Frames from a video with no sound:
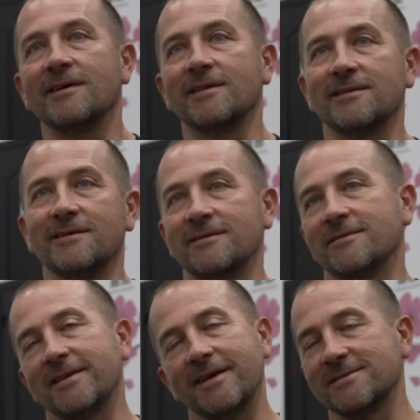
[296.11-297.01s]

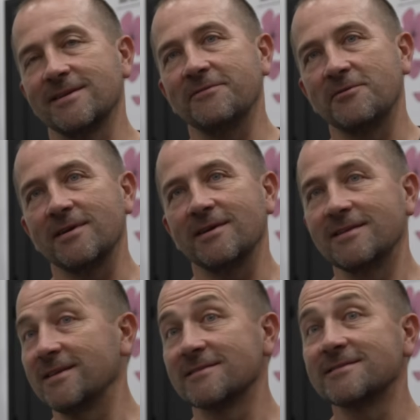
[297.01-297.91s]
It has the livery,
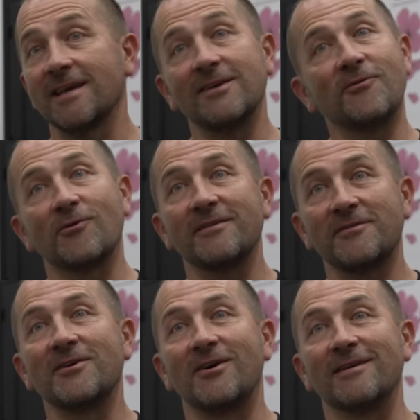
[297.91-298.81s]
it doesn't say
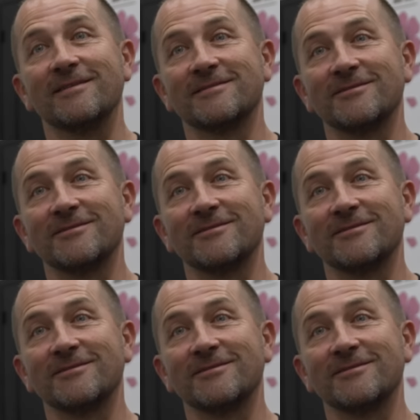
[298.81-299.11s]
400R,